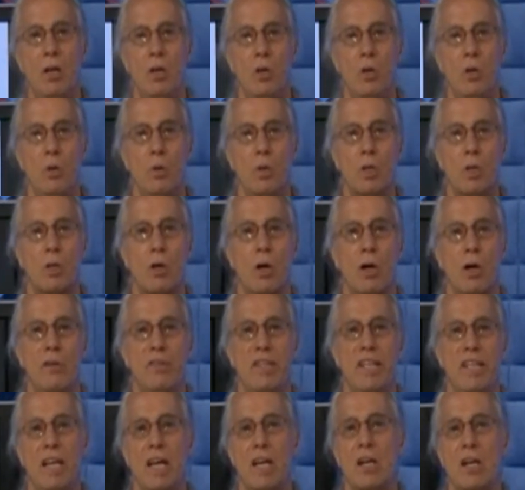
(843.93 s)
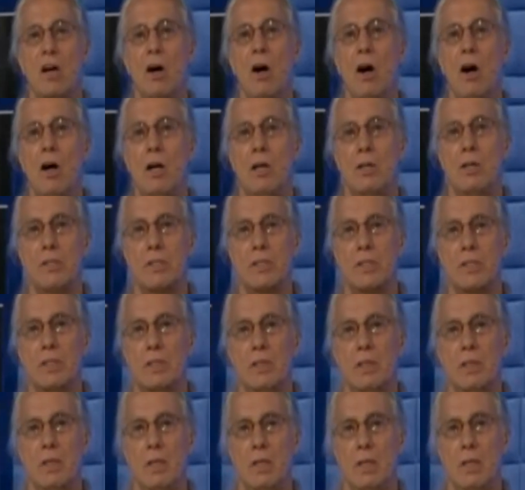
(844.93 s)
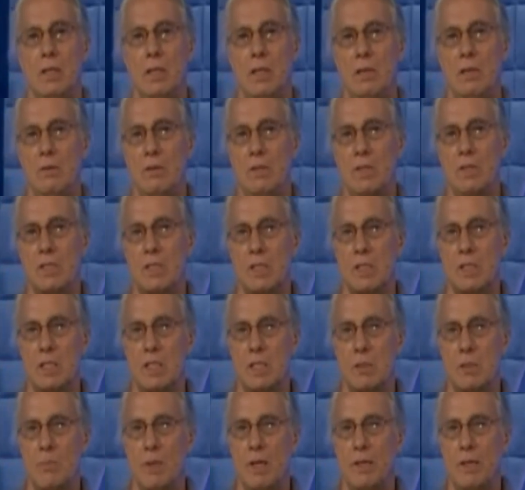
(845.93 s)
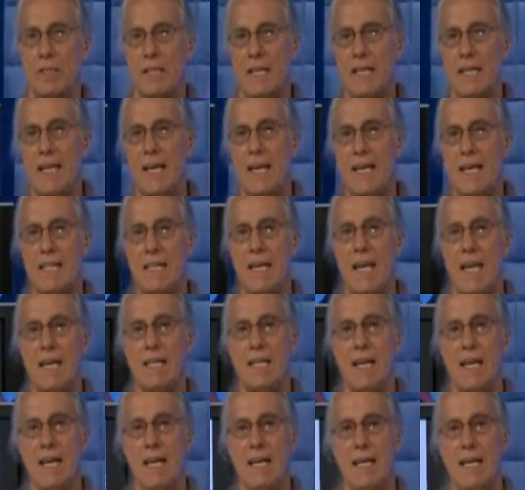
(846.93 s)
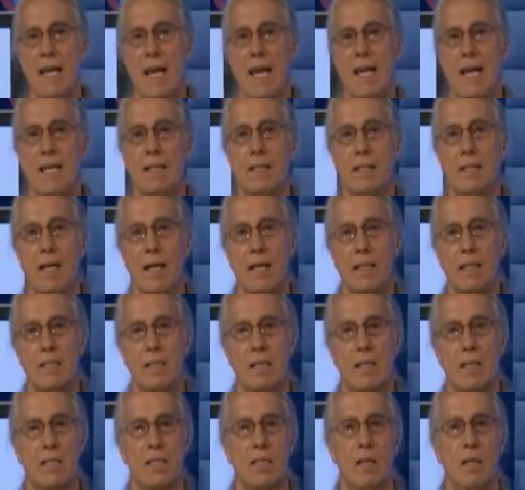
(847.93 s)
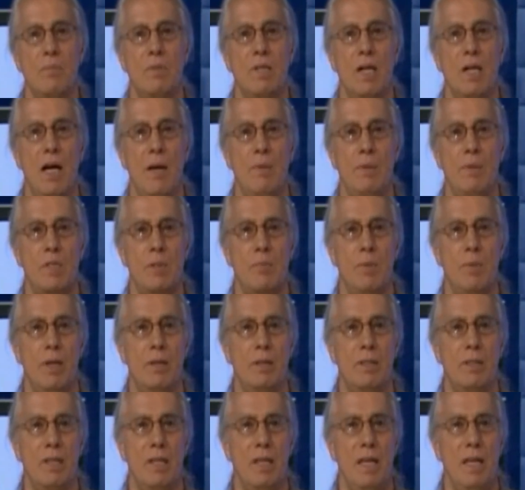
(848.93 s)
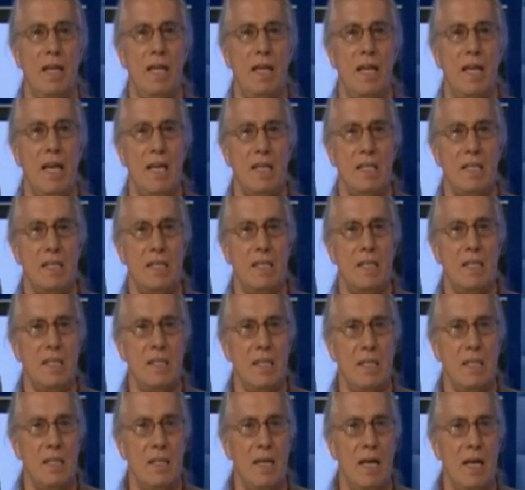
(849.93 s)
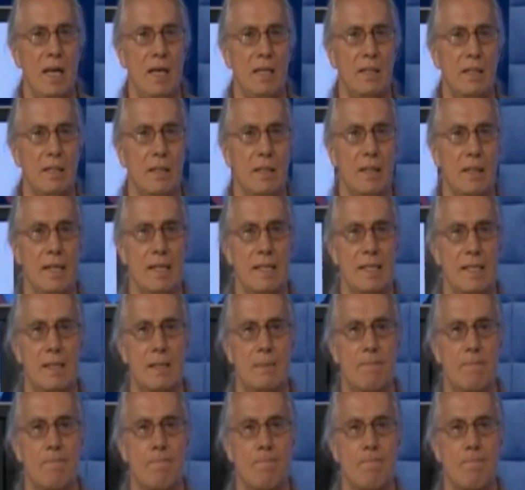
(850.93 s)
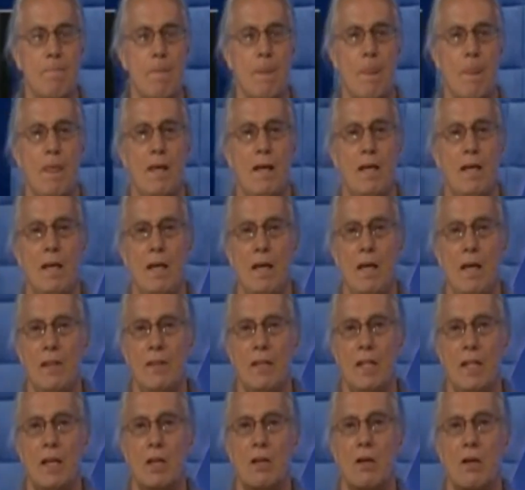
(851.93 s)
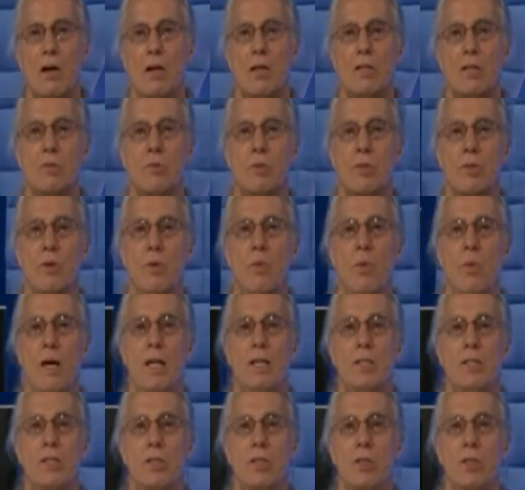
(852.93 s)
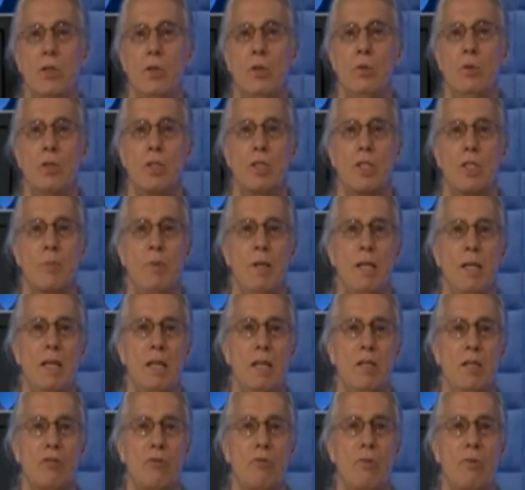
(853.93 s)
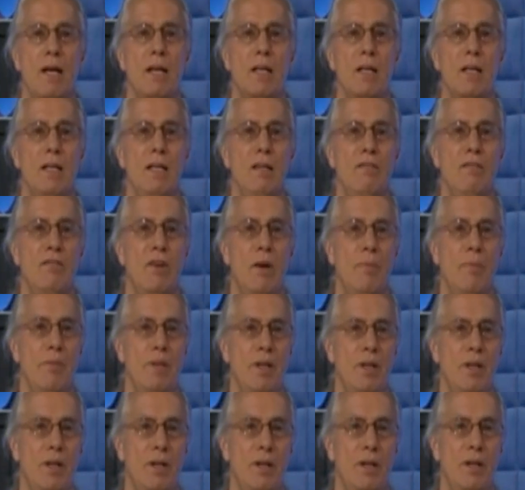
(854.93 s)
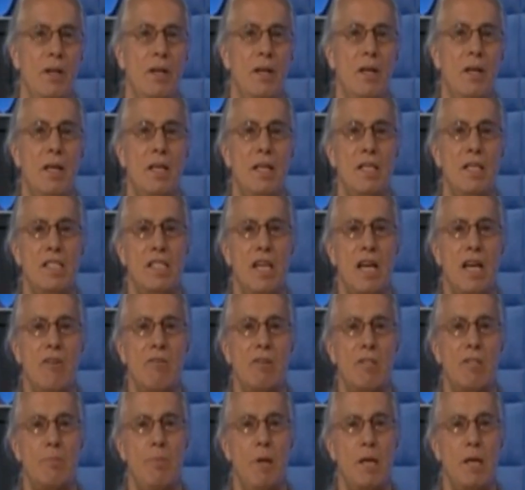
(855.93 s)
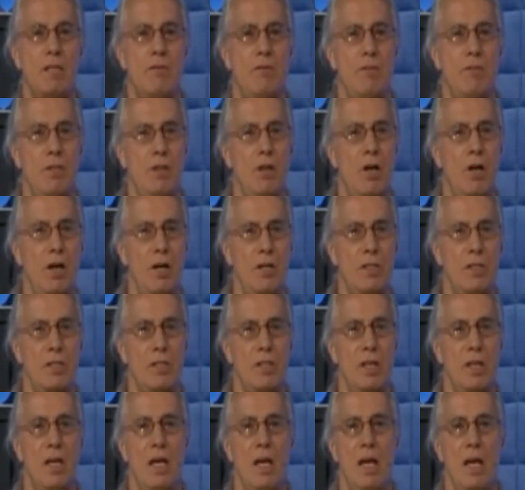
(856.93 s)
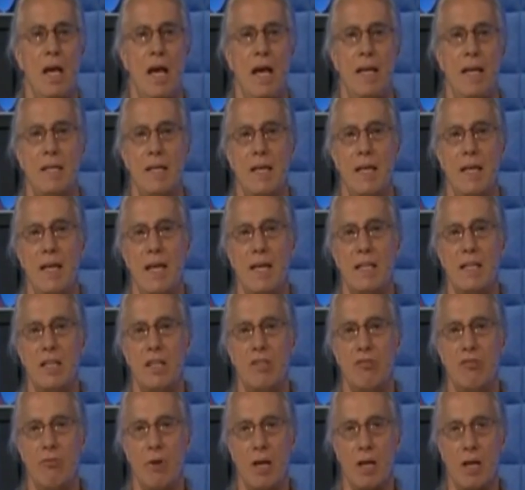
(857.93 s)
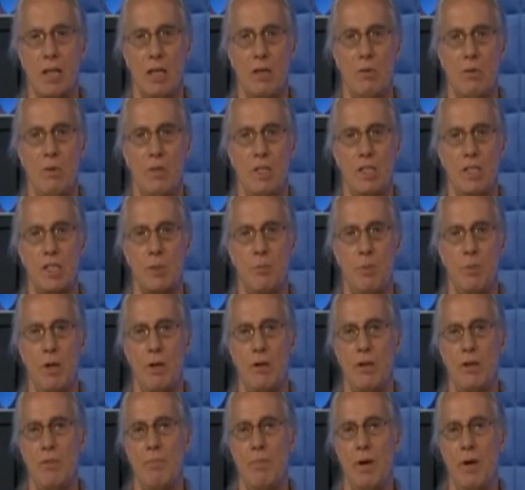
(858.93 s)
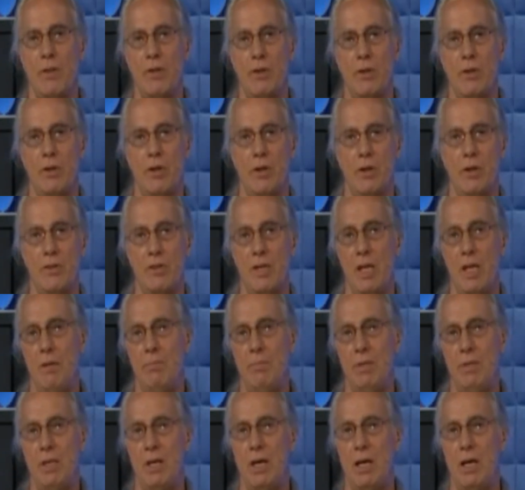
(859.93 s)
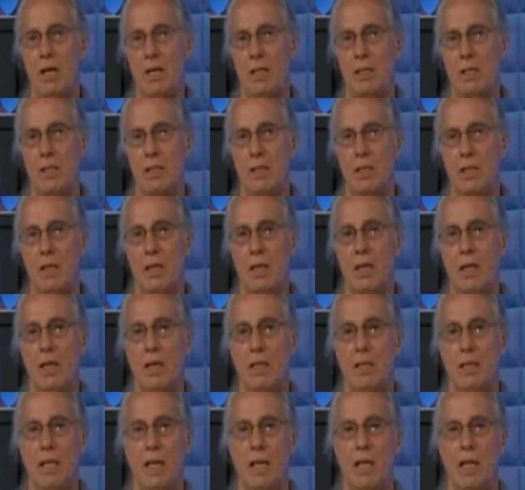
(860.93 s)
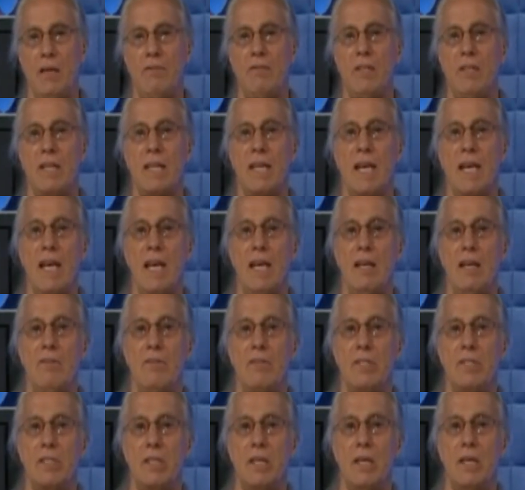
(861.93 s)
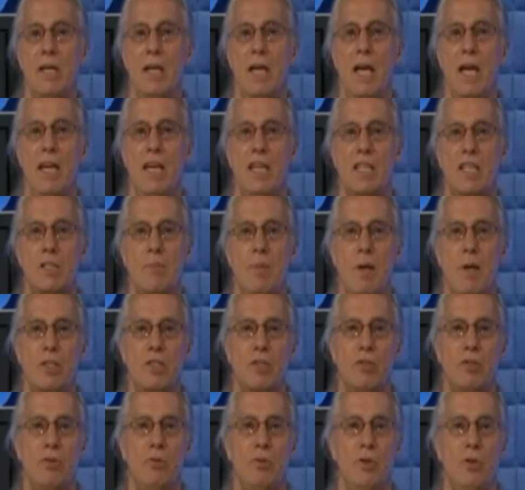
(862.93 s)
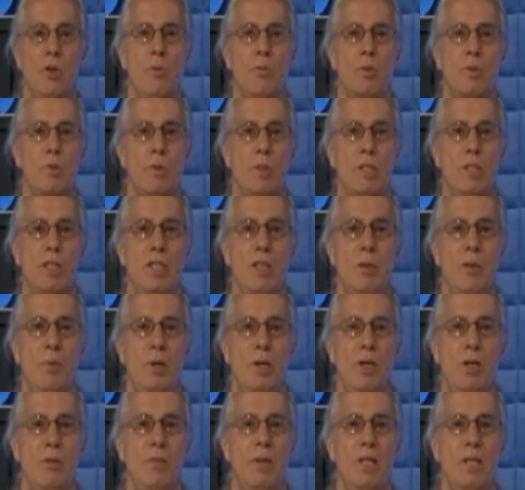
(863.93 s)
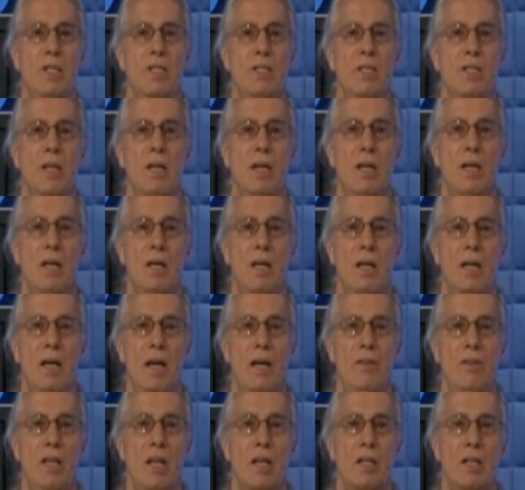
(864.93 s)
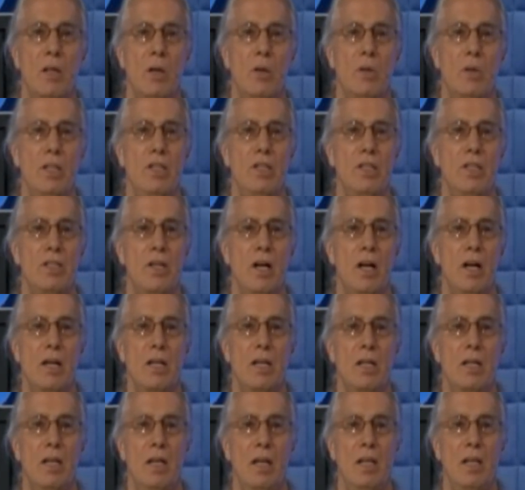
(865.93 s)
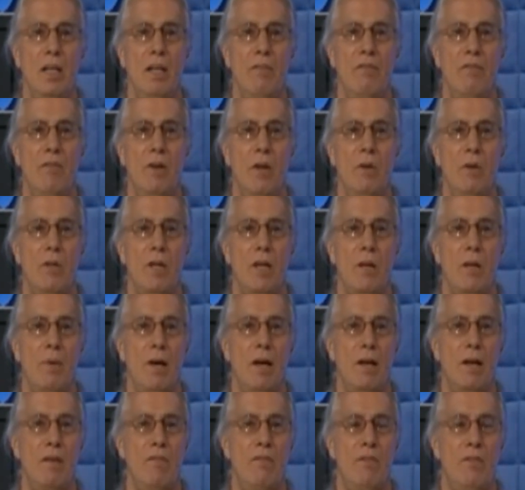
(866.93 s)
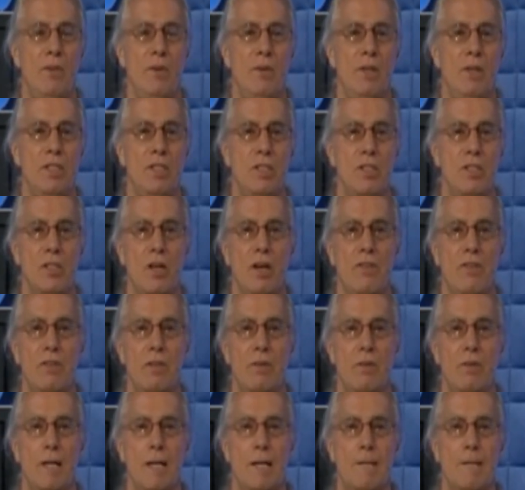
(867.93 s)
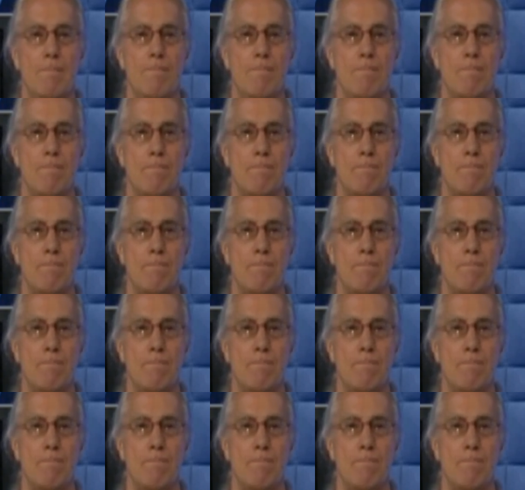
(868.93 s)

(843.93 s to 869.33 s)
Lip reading: who were called the Nacals. It was spelt N-A-K-K-A-L-S and sometimes spelt N-A-C-C-A-L-L-S. The Nacals were the ones who were speaking directly from their sacred space of their hearts and connected directly with the spirit of Mother Earth and beyond. They lived in caves and in special rooms within the pyramids, and they glowed in the dark, and they floated about a few inches off the ground.